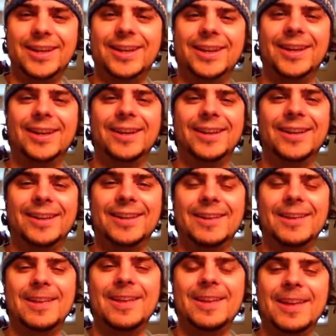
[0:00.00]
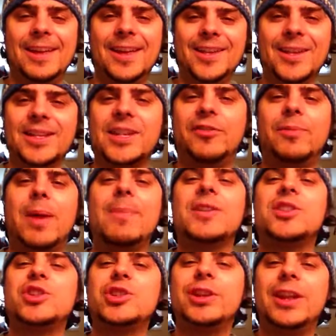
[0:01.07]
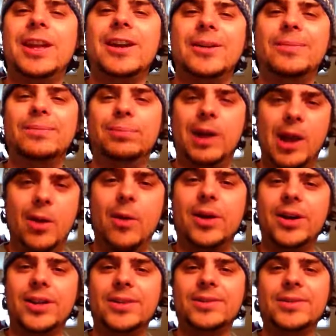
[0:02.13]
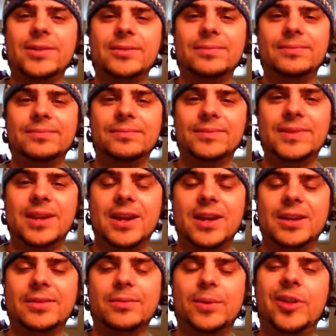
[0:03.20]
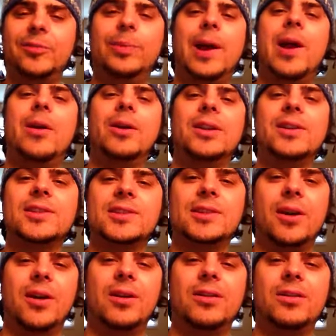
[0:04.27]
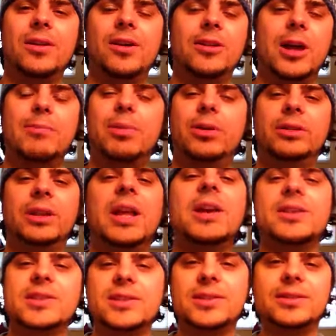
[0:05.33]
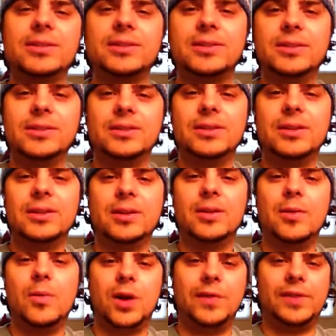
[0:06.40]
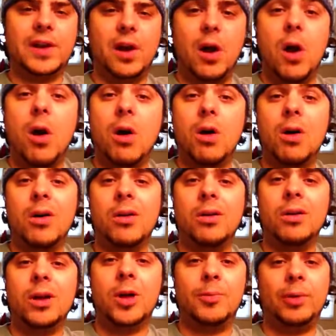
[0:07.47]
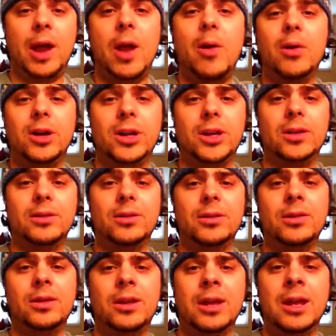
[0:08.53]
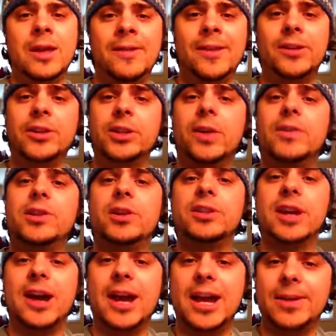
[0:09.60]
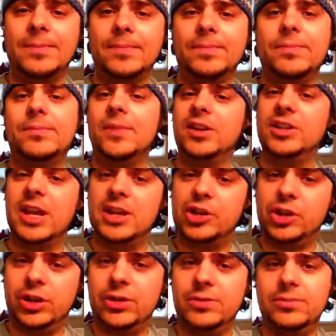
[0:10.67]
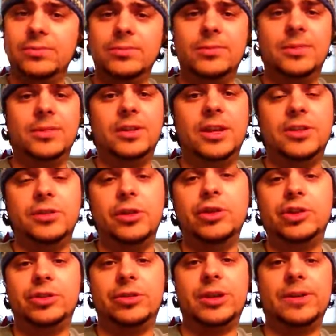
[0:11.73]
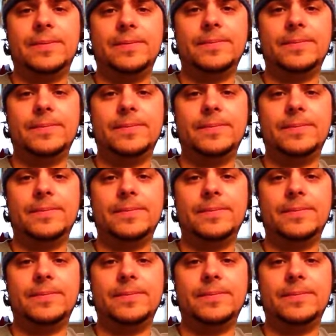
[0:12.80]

so that's it for my message today on priorities. It's like, what if priorities aren't a numbered list? What if they're all a priority that deserves your time, attention, and nurturing?